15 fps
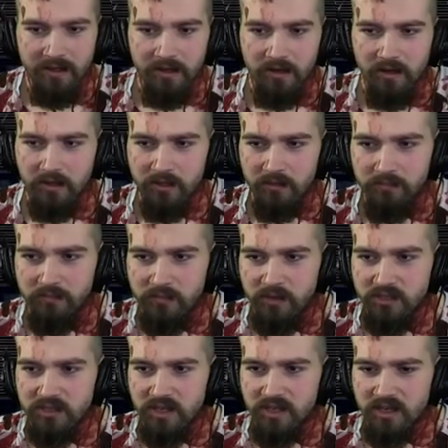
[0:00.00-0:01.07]
Well, the
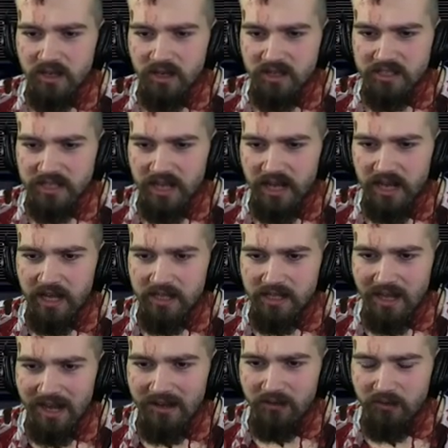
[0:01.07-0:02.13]
music has
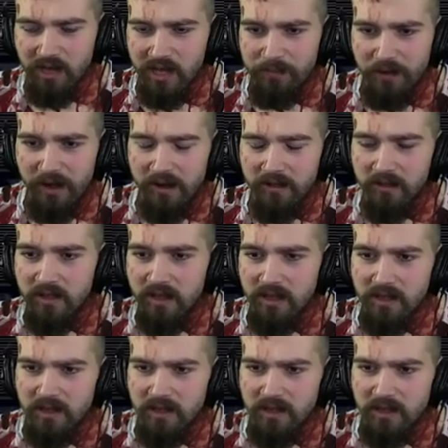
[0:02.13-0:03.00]
died away, apparently.